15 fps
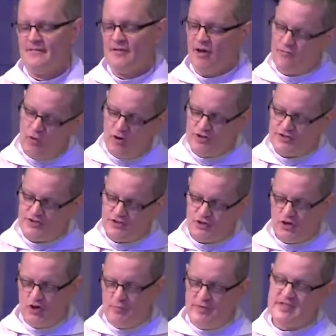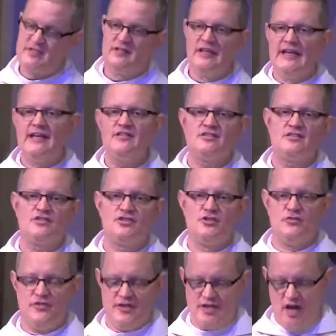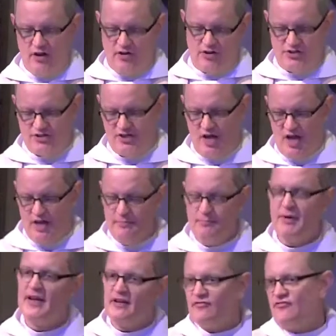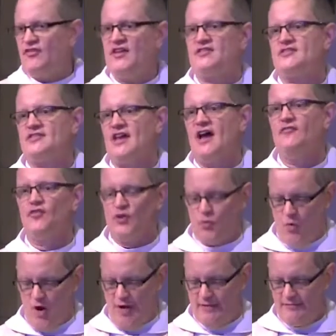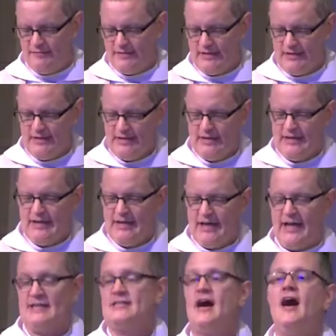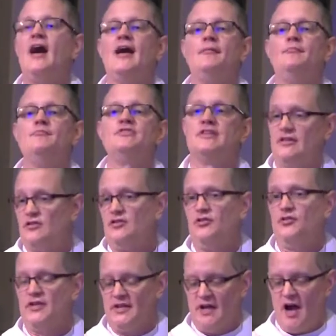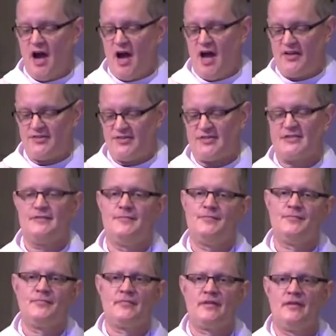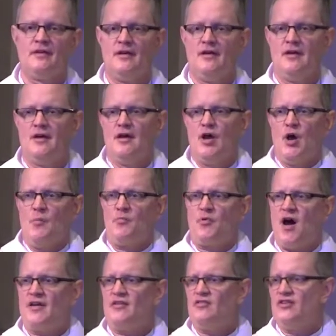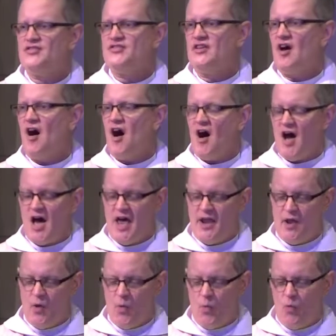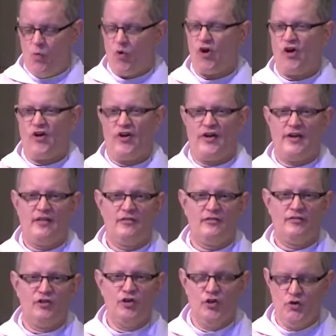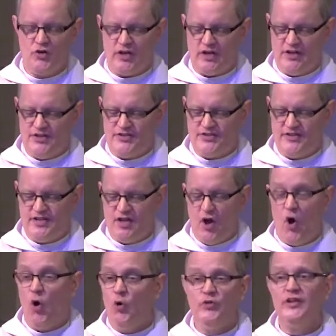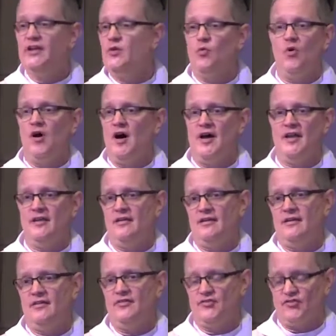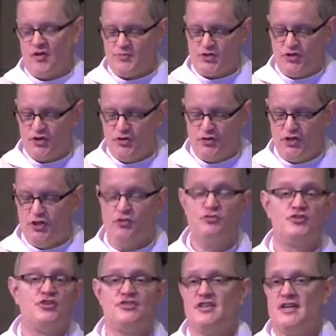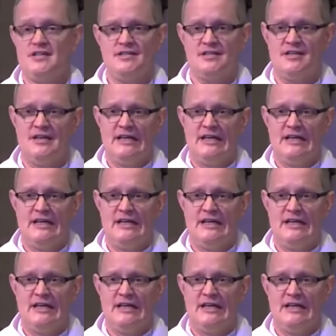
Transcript: Now, of course, the term is linked to the younger son, but it fits everyone at times, including us. Prodigal is an odd word. Luke is the only one in Scripture who uses it.